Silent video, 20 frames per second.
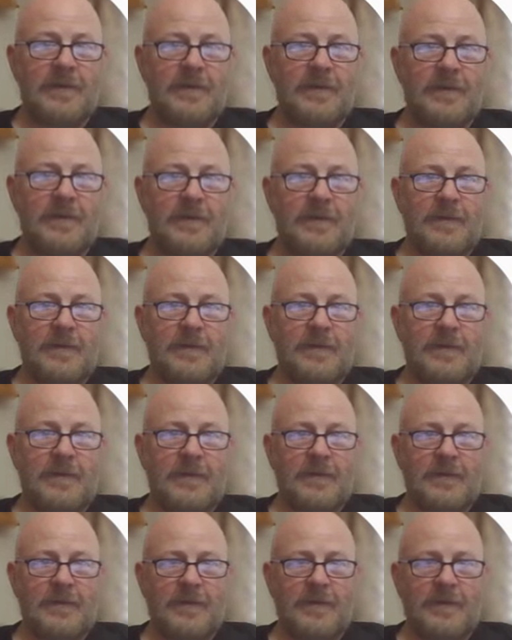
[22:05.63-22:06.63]

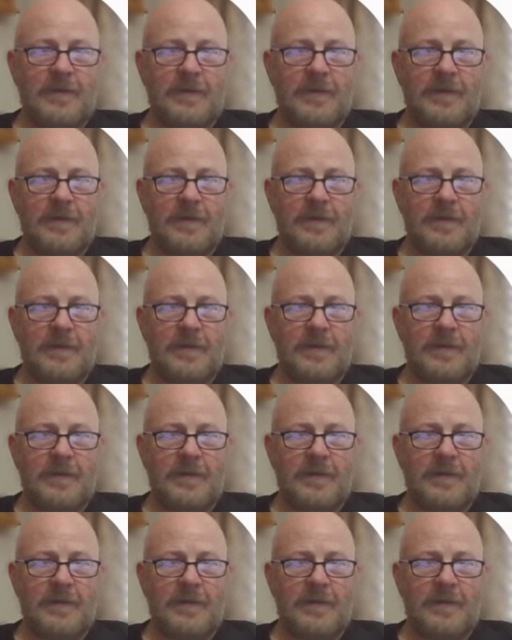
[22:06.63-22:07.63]

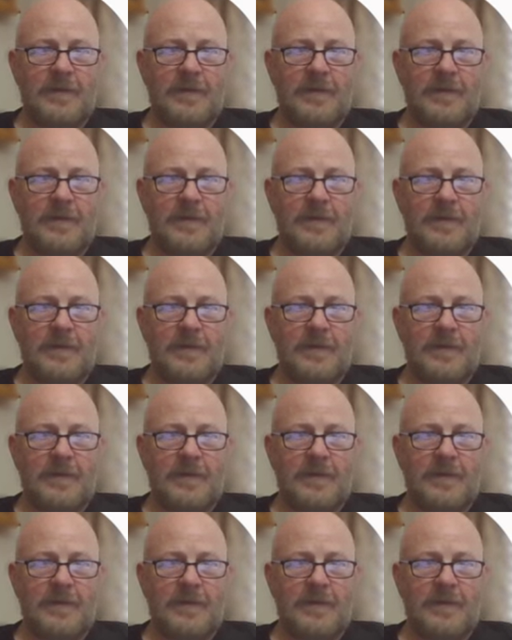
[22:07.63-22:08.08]
No one is speaking in this clip.